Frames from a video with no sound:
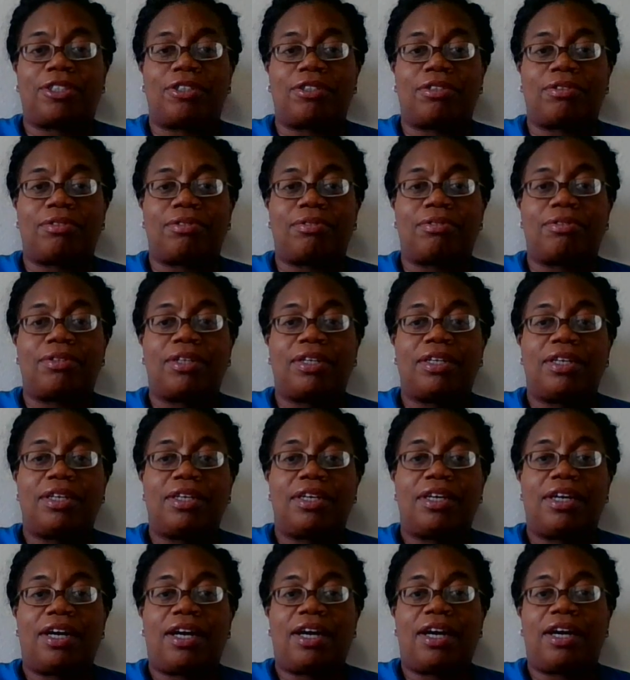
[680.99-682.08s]
to
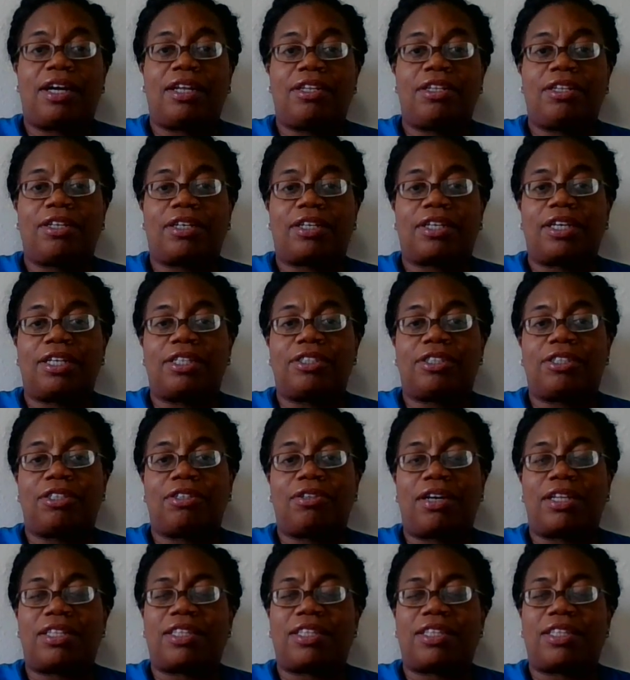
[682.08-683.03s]
look into.